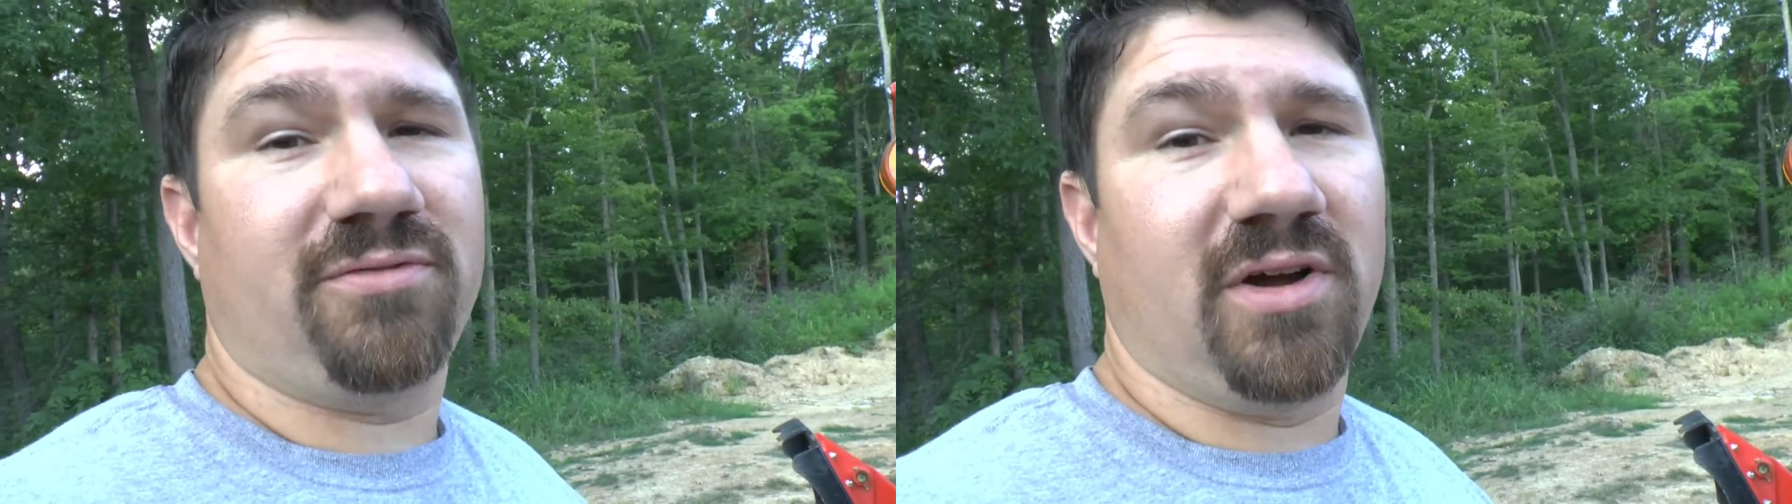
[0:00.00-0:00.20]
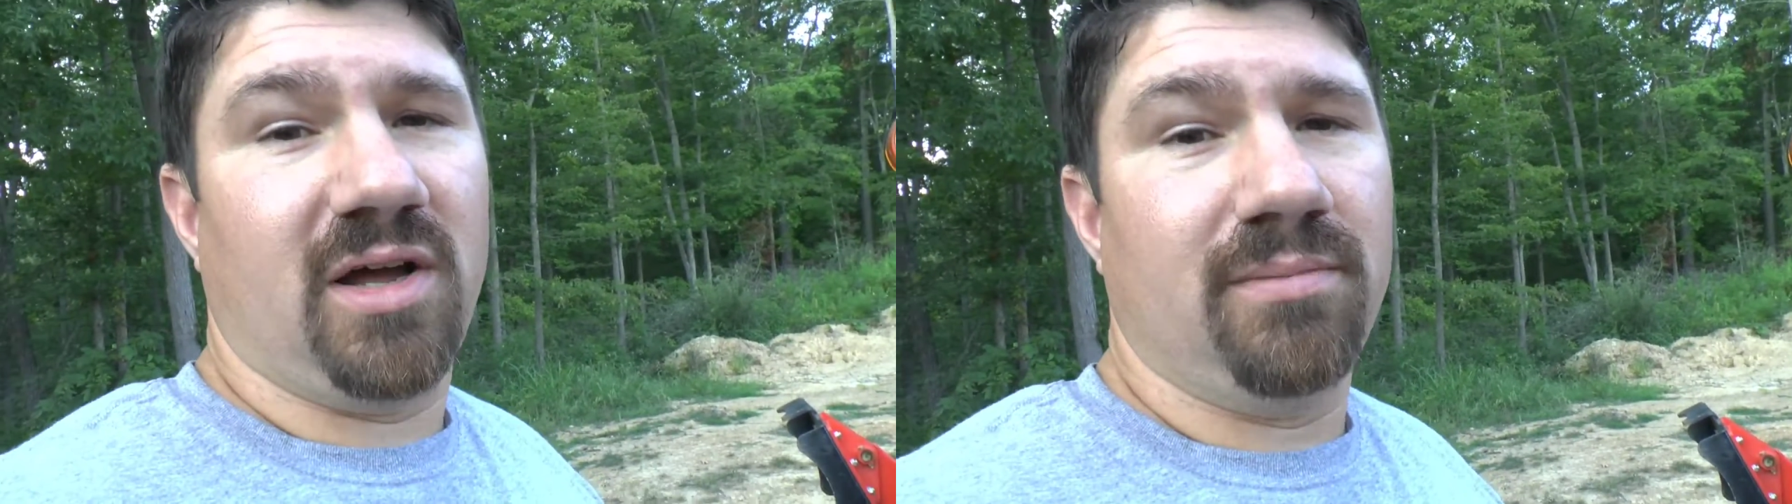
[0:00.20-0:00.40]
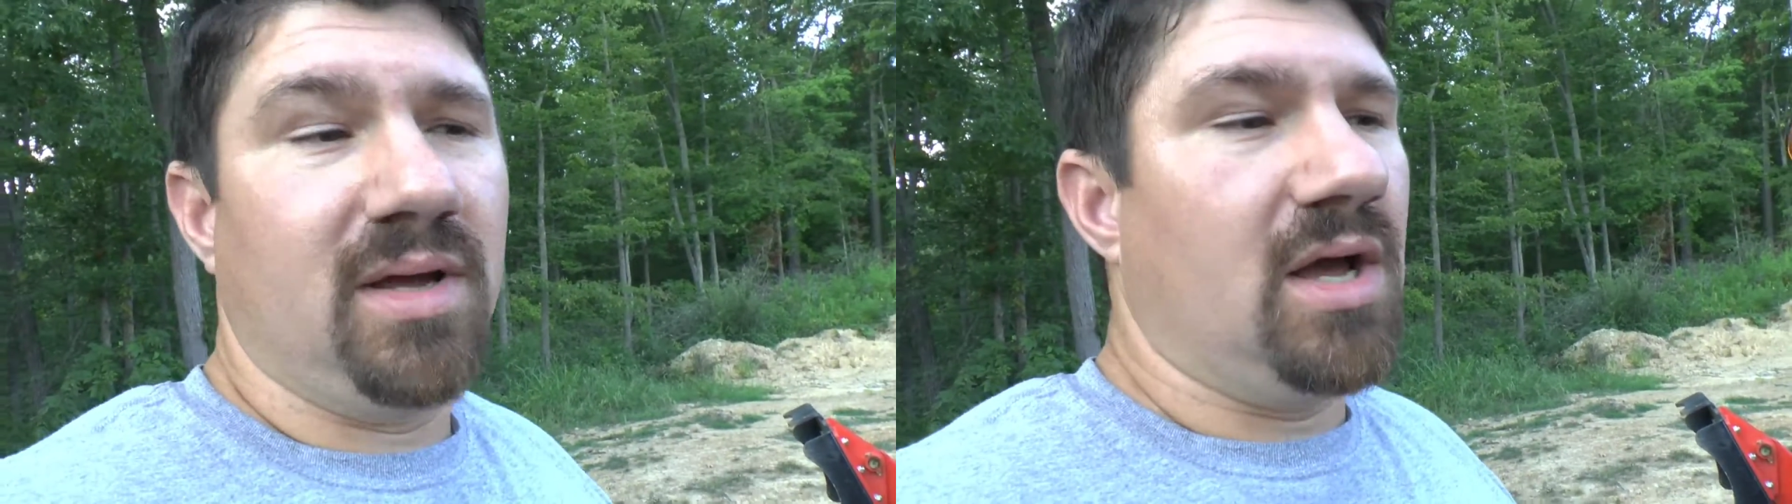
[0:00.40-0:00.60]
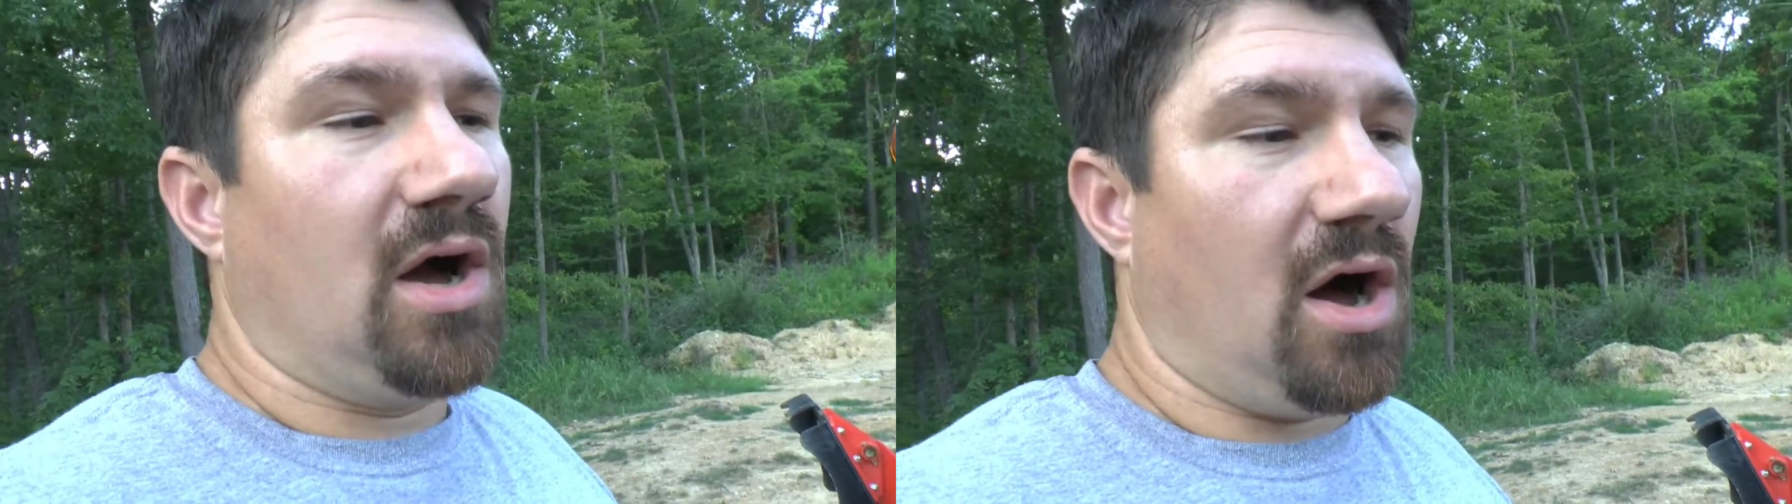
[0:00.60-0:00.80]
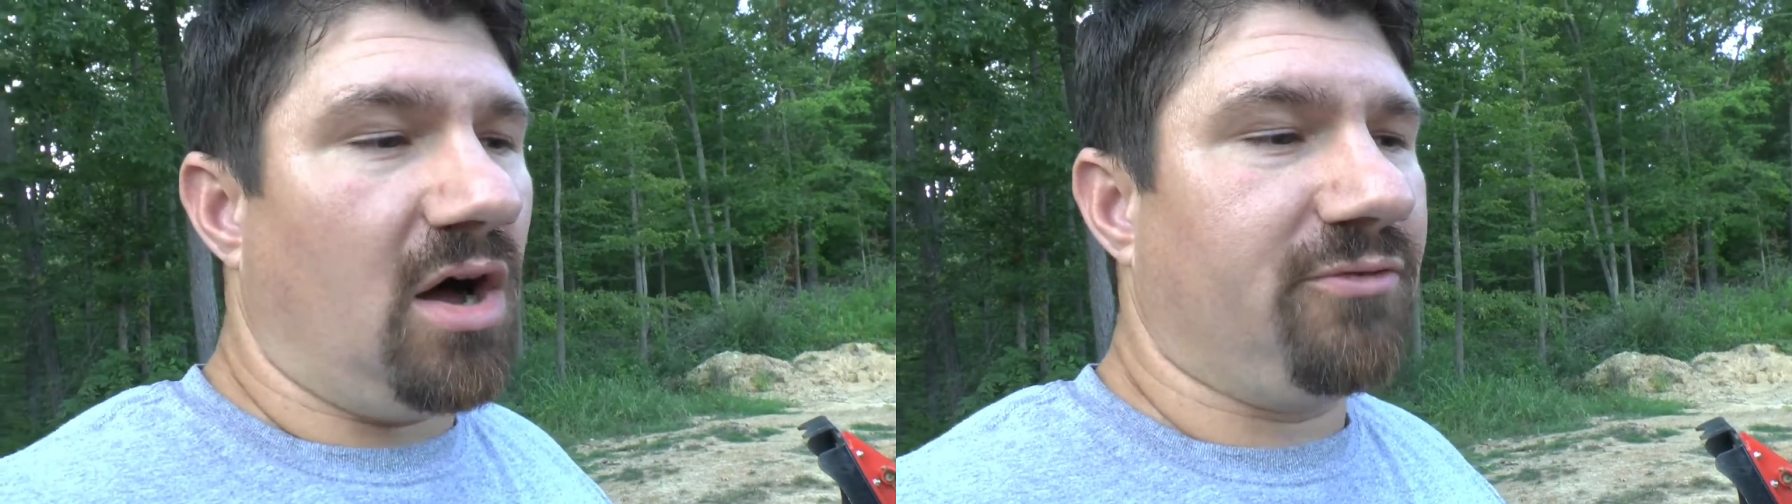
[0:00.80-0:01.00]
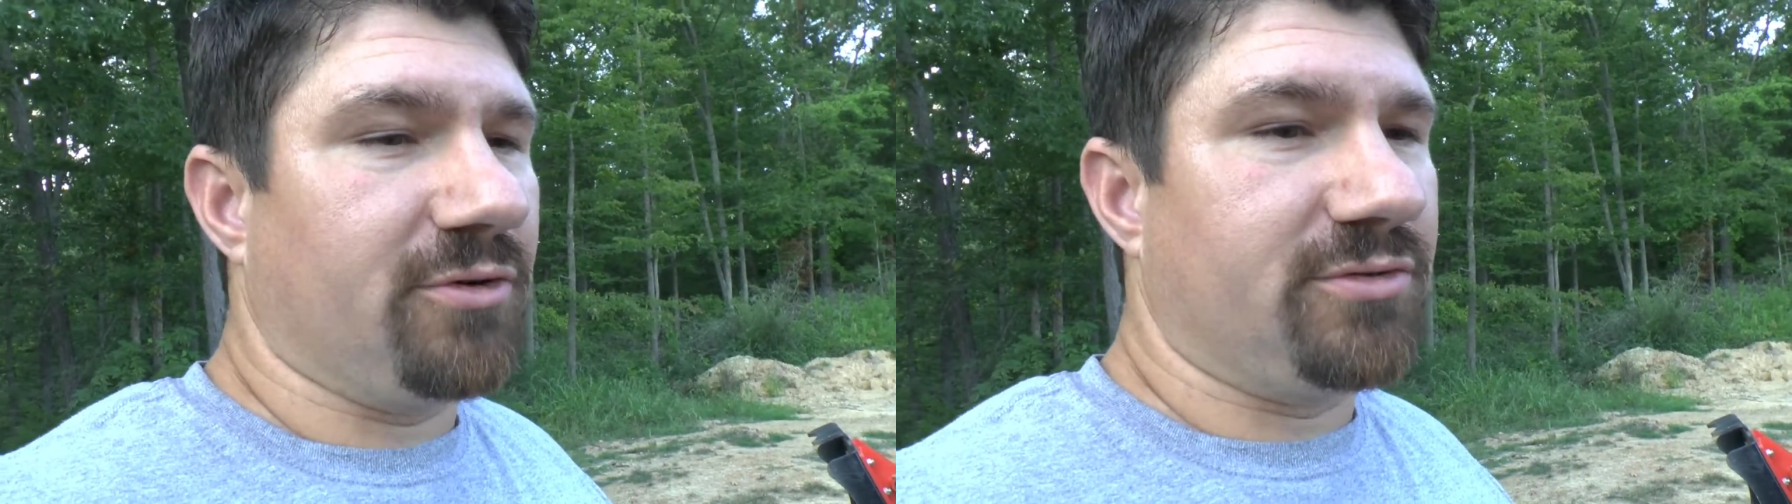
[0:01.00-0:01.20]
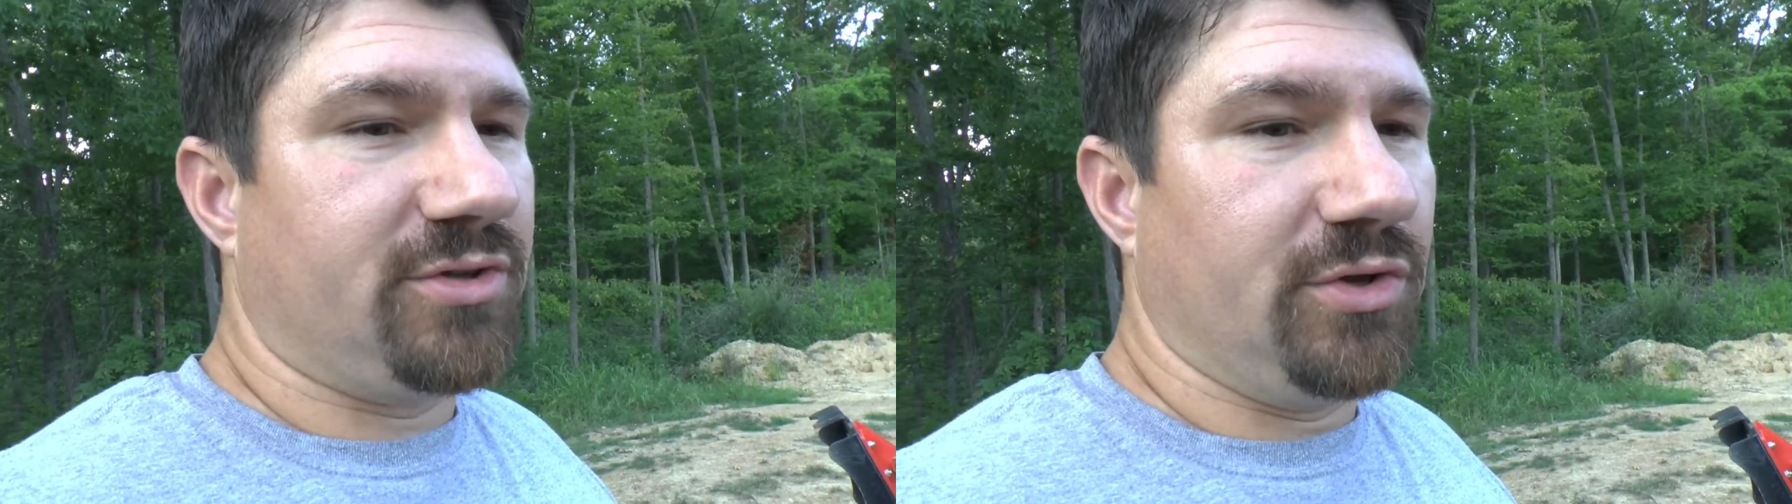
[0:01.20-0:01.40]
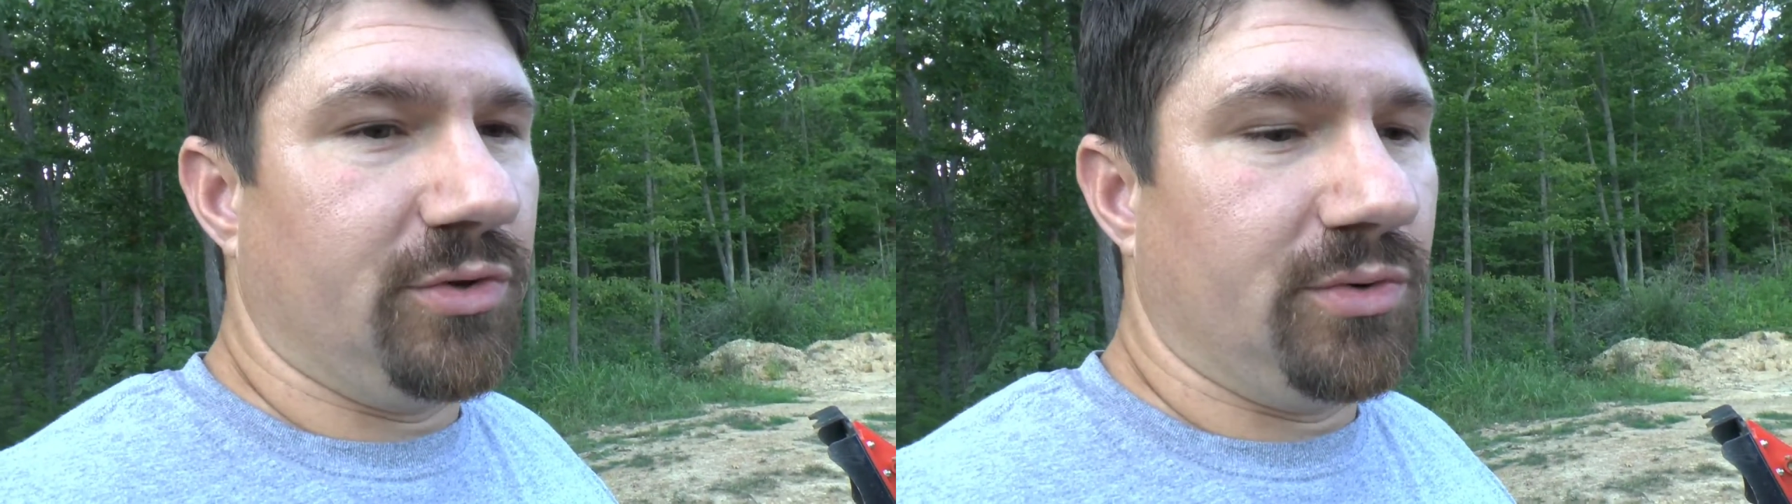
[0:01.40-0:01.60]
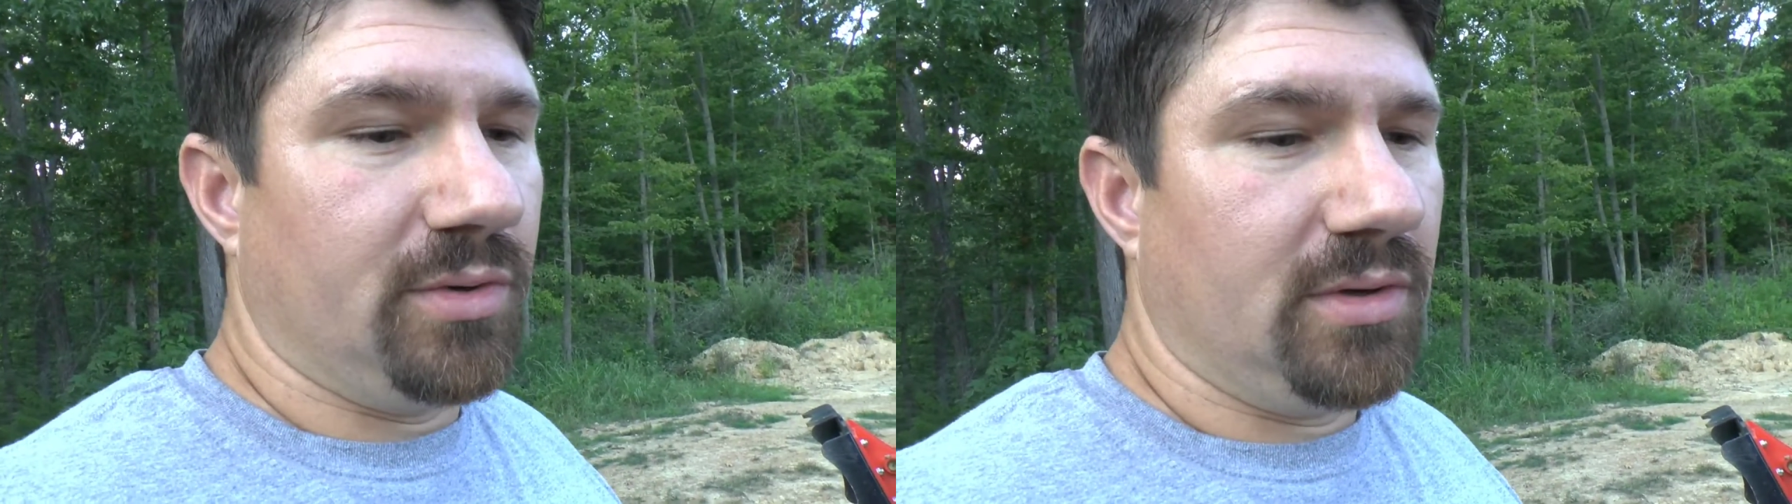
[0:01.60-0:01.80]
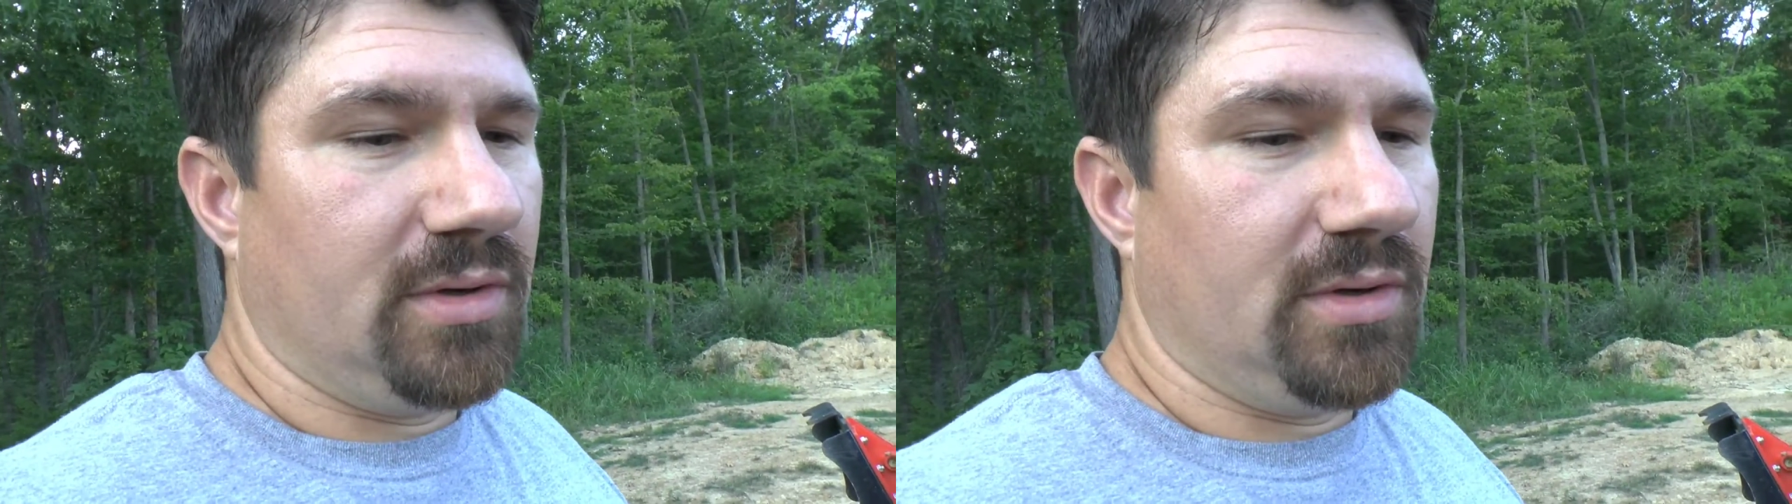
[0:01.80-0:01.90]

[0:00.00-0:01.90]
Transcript: it from offered to